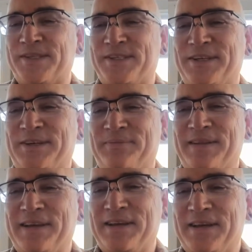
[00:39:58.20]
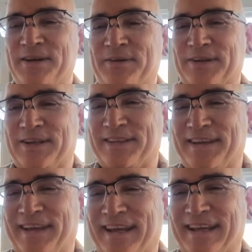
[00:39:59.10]
Wisdom. What do you
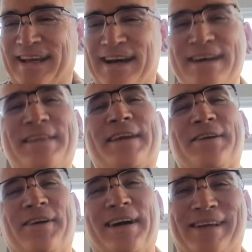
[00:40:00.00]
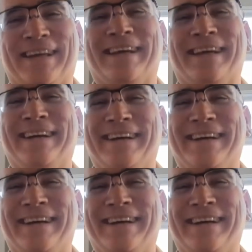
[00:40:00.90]
think? I think you're awesome.